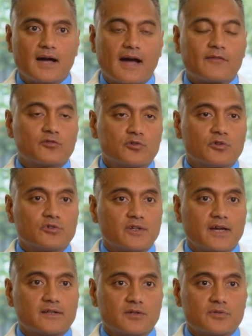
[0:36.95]
after they're
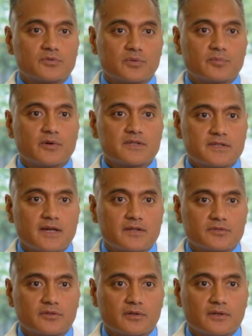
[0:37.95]
diagnosed with breast
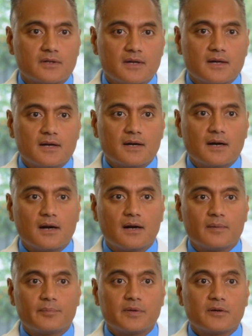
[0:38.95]
cancer
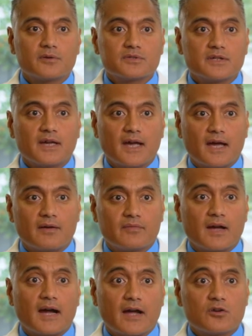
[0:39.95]
uh, appear to have
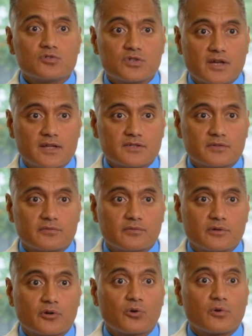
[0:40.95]
a higher chance of a
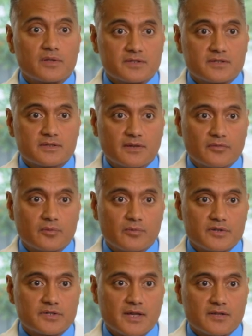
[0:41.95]
recurrence of their
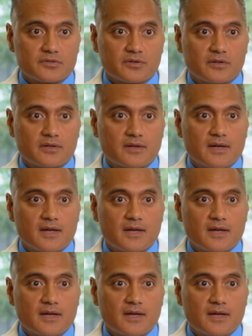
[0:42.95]
breast cancer.